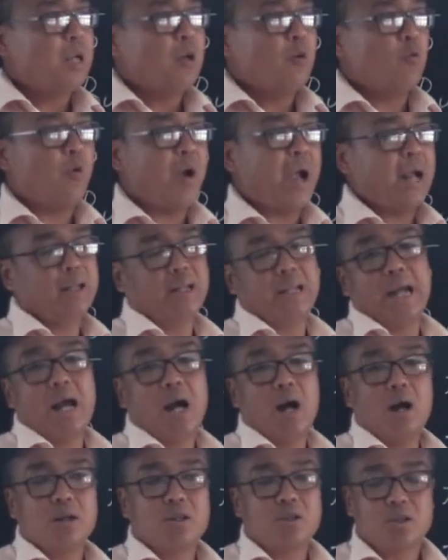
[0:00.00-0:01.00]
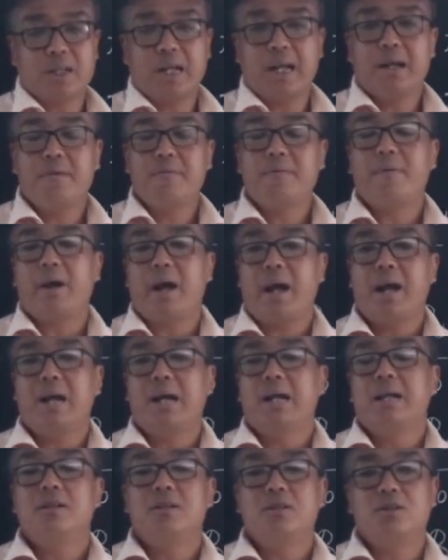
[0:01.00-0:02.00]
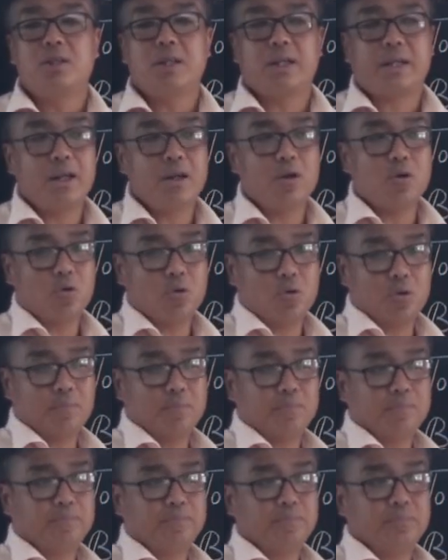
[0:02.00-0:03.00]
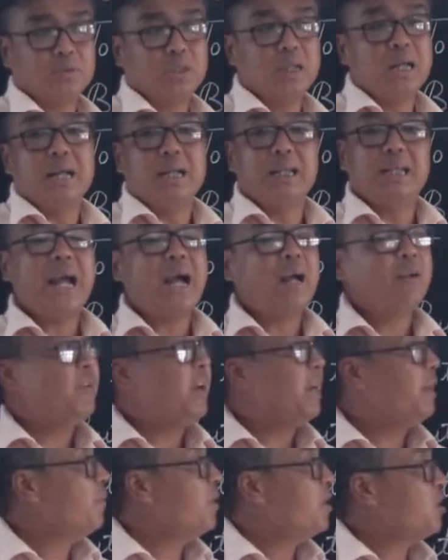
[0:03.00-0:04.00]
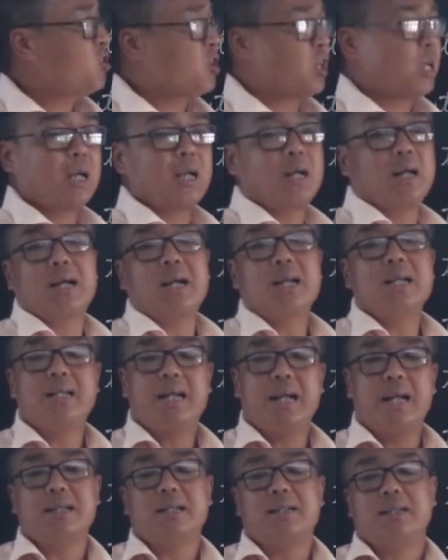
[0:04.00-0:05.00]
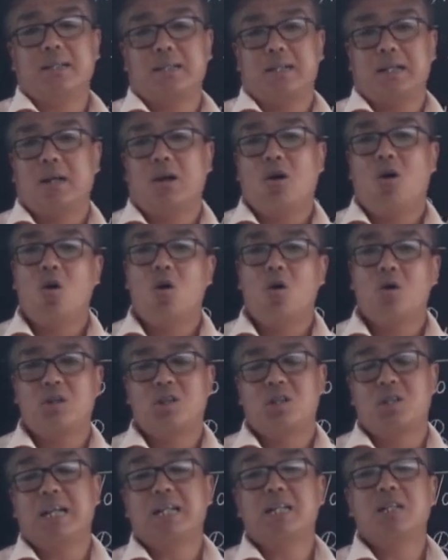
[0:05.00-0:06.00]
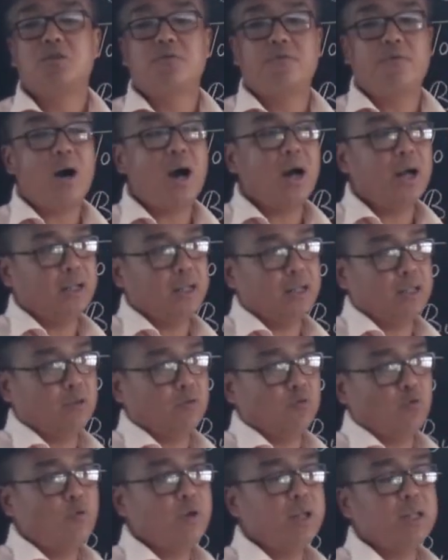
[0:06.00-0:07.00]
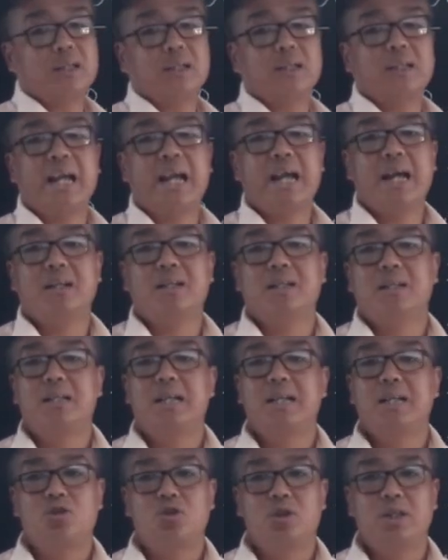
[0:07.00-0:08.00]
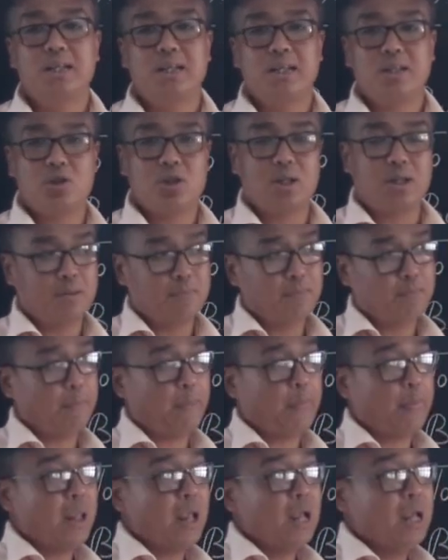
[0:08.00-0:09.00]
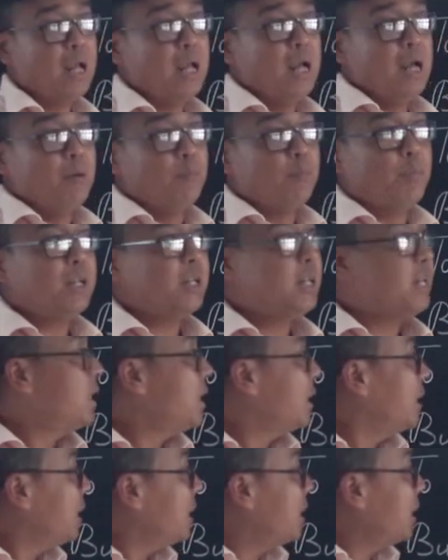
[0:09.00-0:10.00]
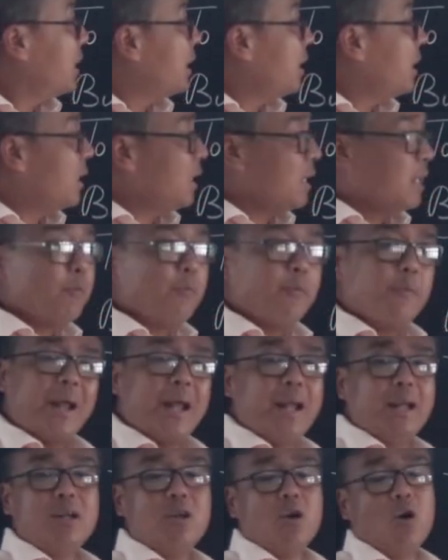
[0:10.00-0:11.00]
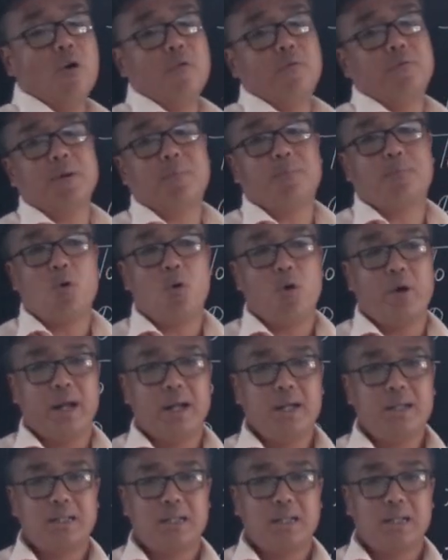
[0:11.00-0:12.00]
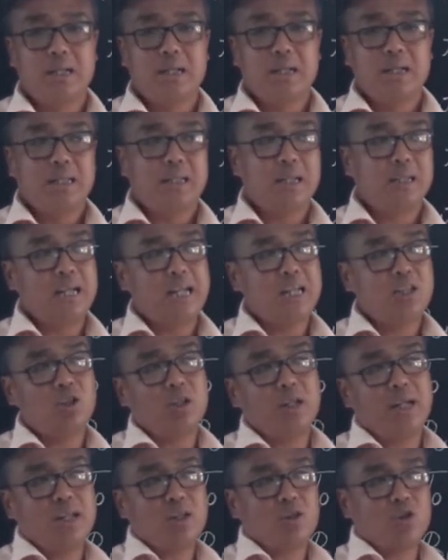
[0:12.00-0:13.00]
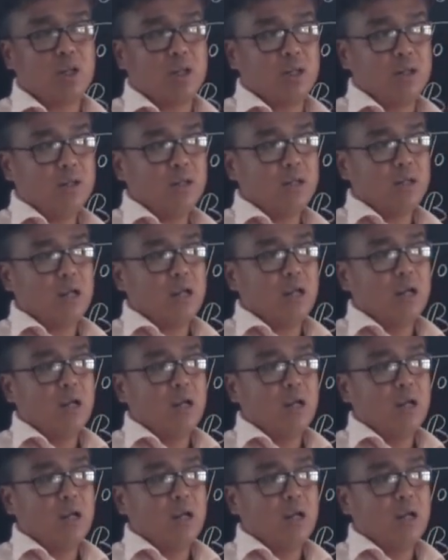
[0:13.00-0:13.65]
where they are safe and secure. They are very much content or satisfied with their destination. But the friend of the poet, the destination